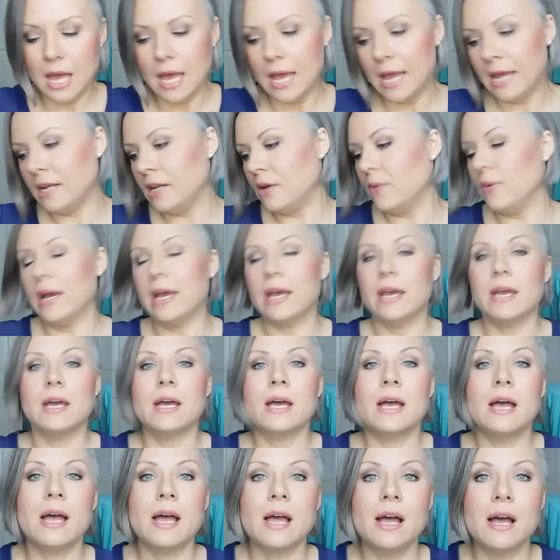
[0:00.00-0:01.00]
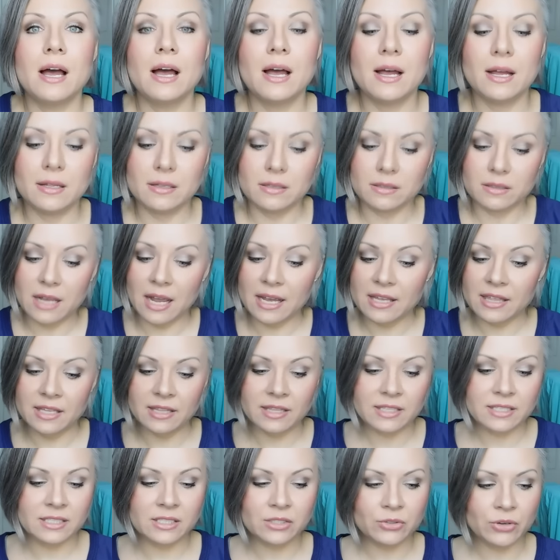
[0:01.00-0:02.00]
Anyway, I
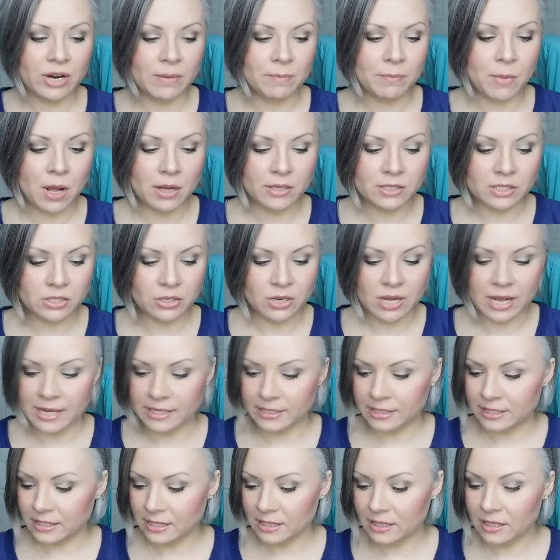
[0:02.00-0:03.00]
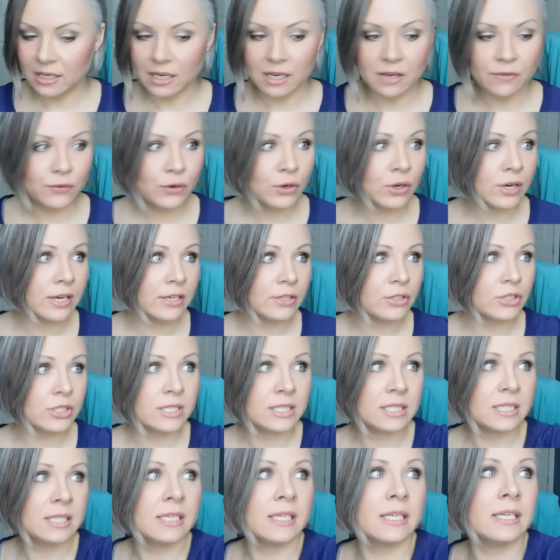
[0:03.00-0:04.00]
think this is a great box, you guys. If you're
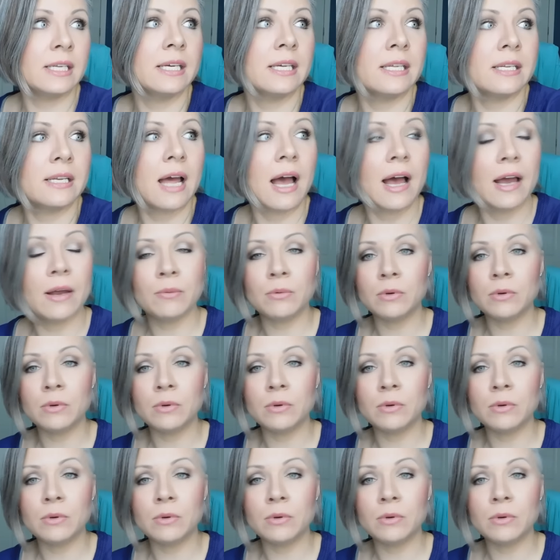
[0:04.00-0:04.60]
interested in it, I